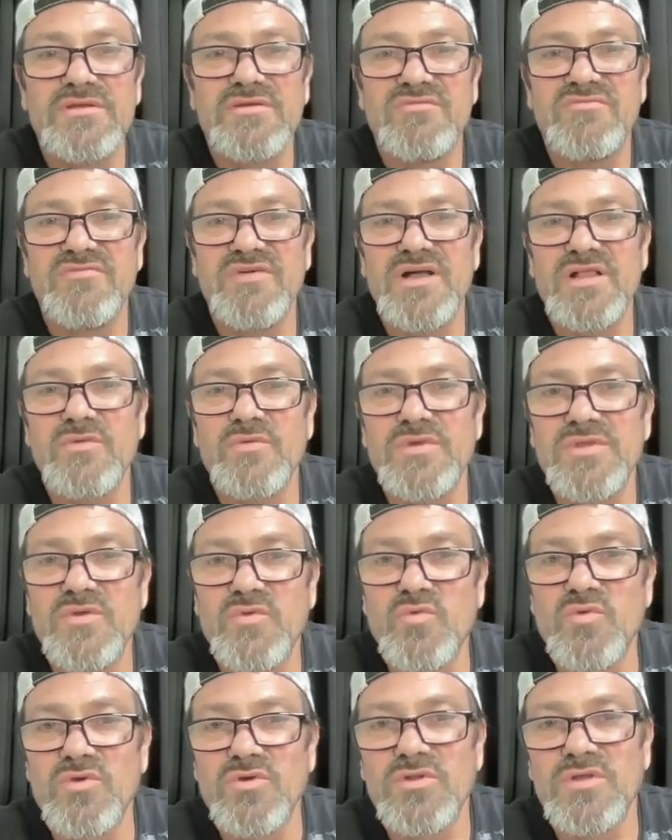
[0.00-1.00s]
following the
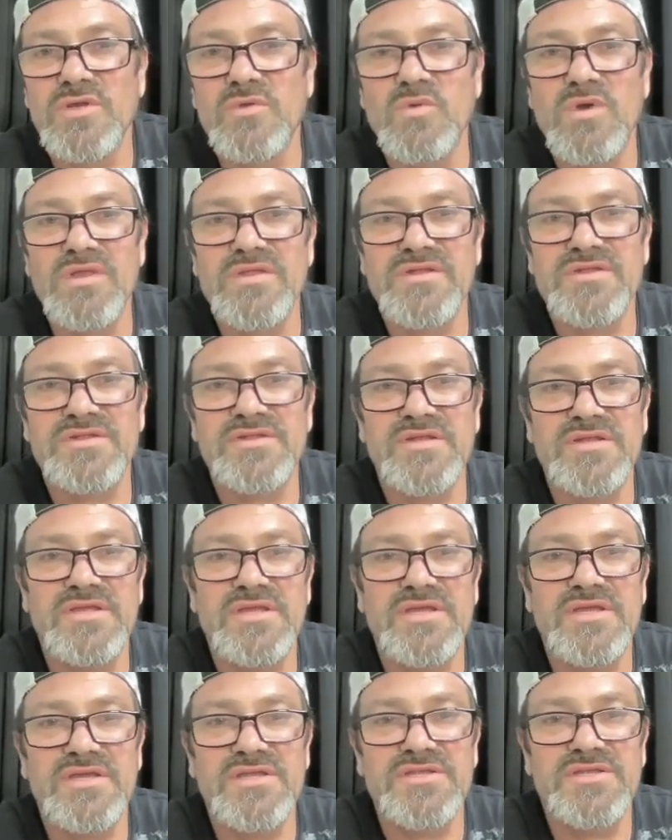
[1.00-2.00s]
ruling while the
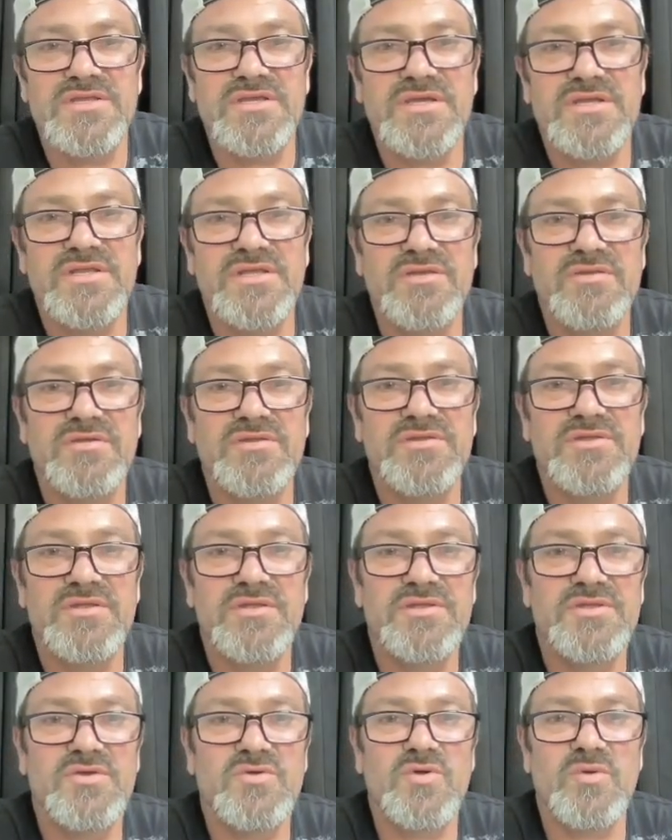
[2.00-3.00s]
city continued
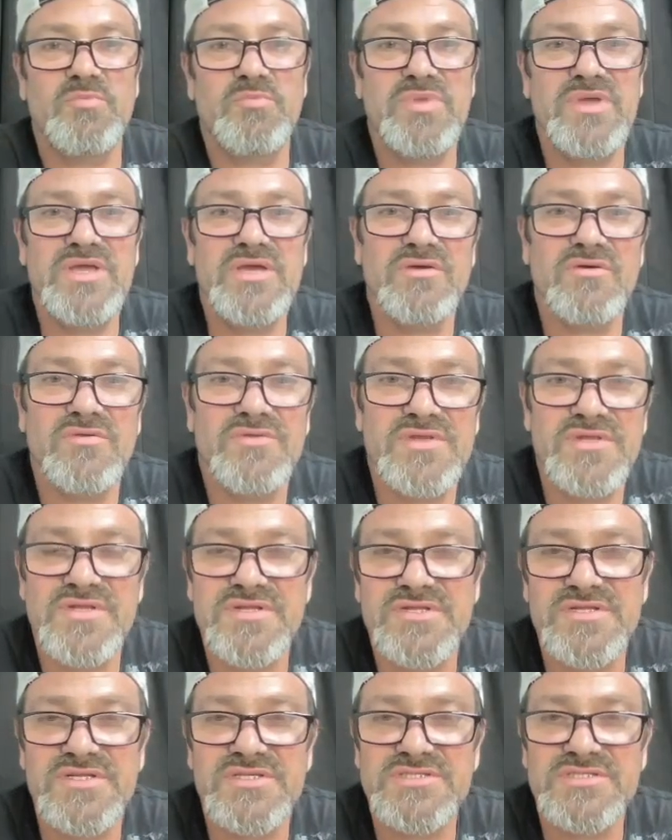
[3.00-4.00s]
to appeal the
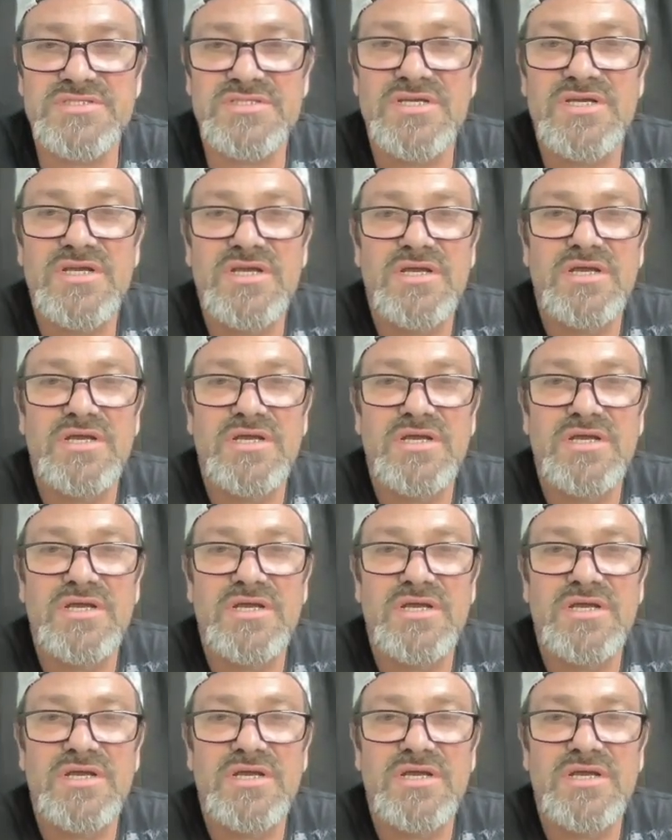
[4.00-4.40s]
decision.